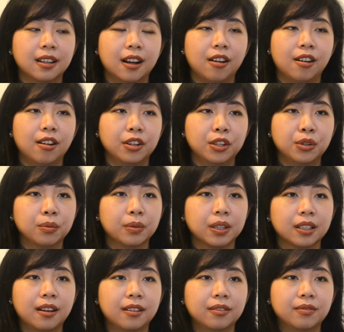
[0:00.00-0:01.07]
or you
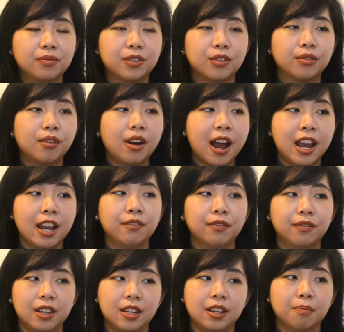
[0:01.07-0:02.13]
will thrive
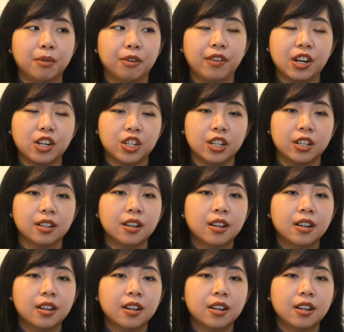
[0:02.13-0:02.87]
in the profession.